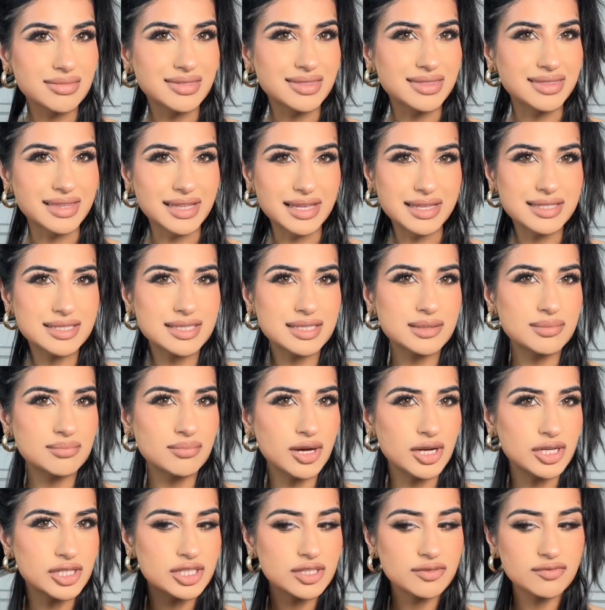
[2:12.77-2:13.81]
this
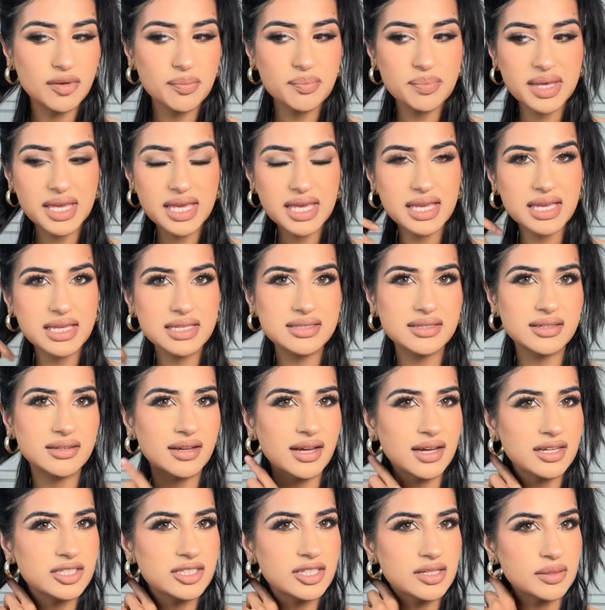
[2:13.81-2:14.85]
much of a piece.
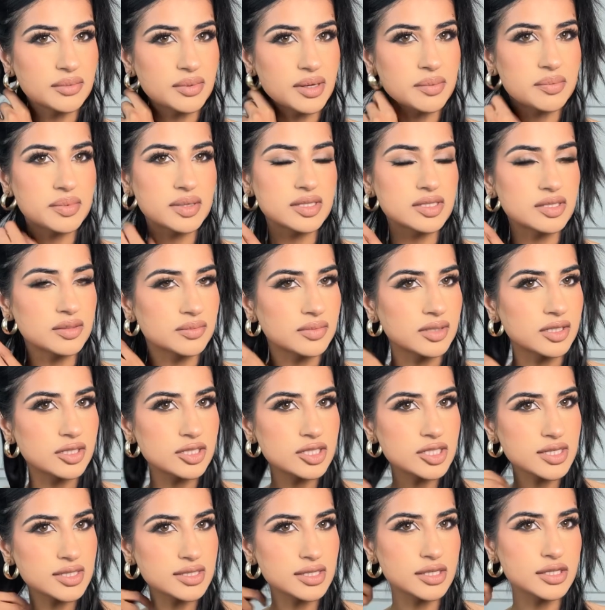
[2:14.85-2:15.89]
Actually, that might be too much
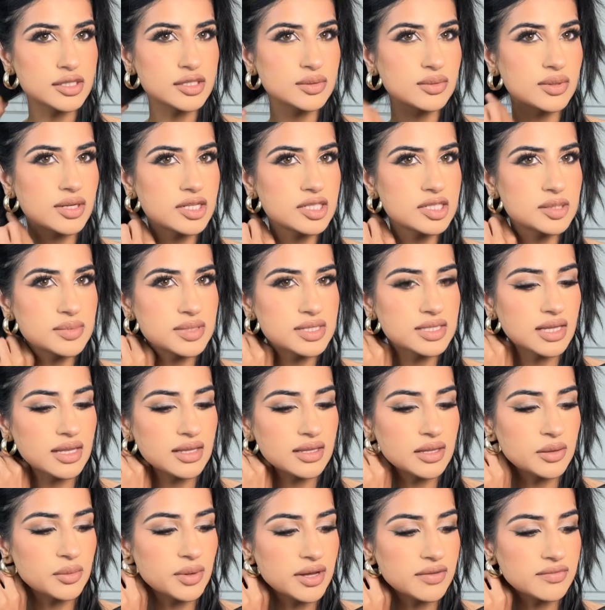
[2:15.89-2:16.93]
because I just want it to be slightly
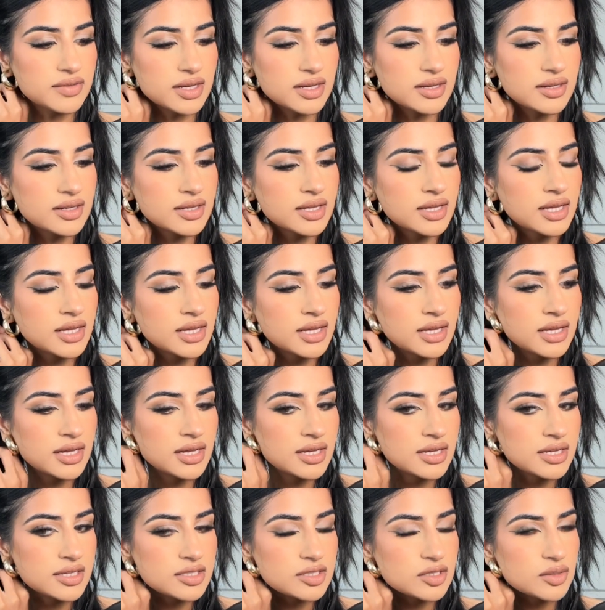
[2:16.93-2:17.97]
wavy.
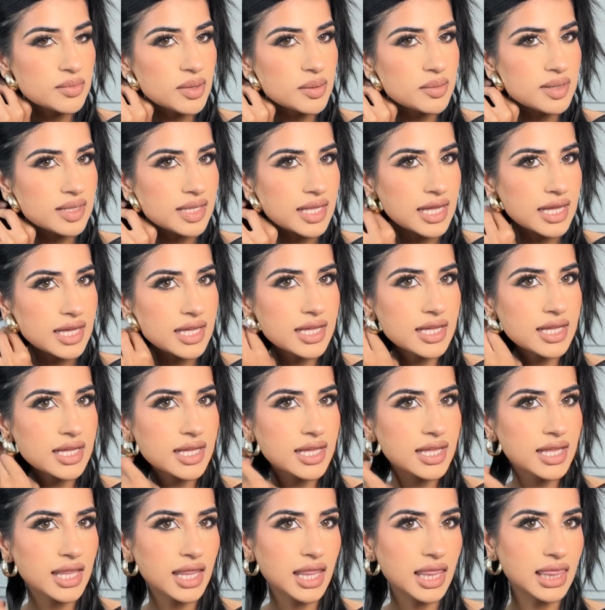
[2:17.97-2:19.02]
So maybe like
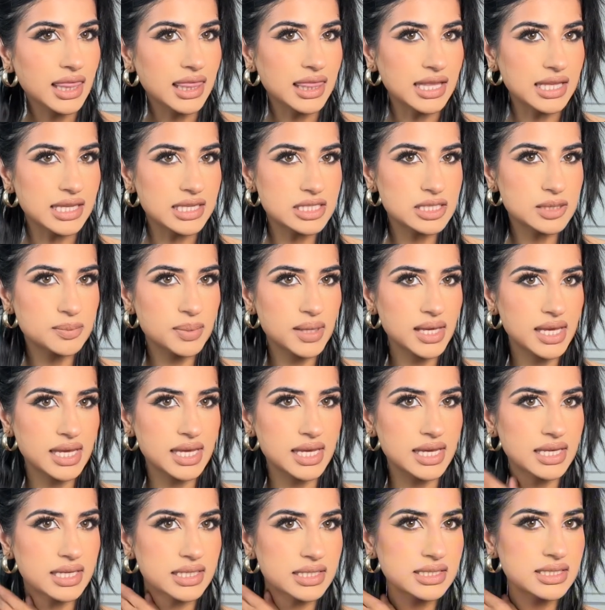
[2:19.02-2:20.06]
this
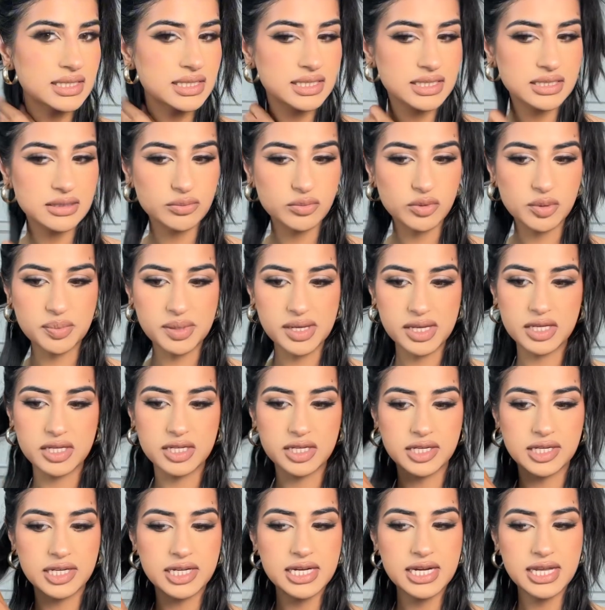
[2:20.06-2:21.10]
piece would be
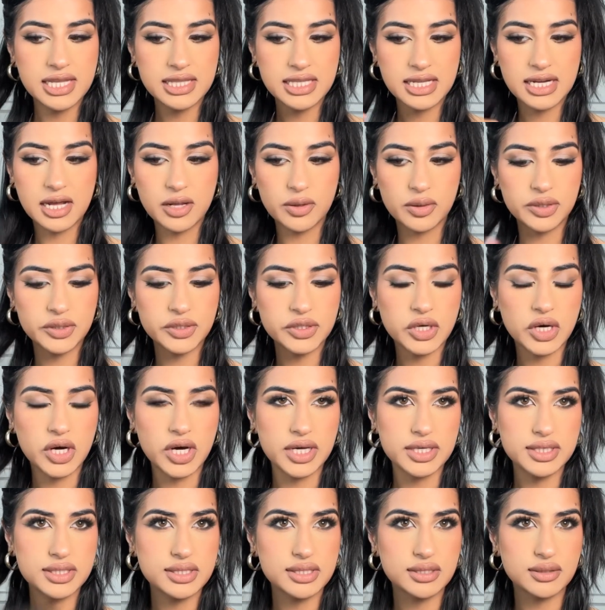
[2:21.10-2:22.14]
good. And then I will
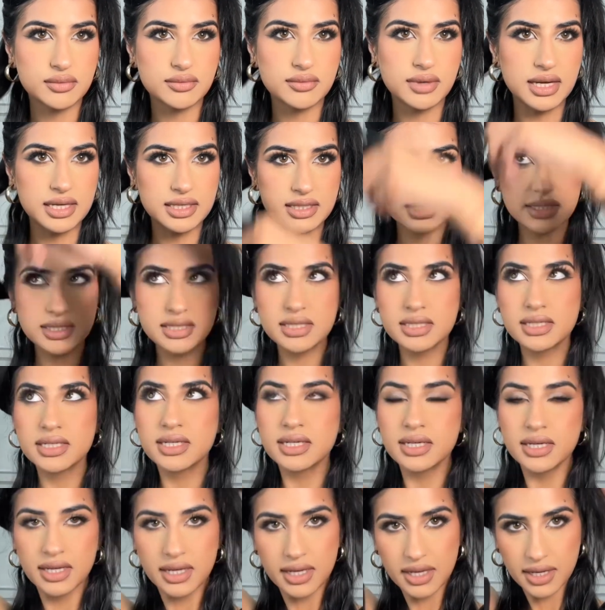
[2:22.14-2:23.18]
toss the rest
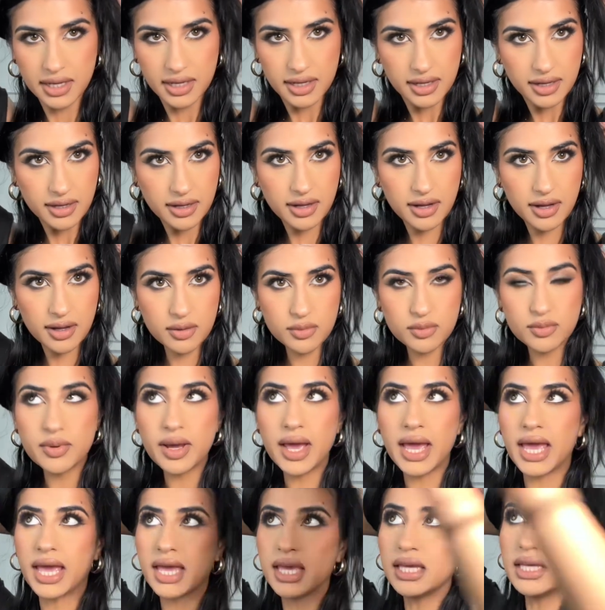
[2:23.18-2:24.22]
away.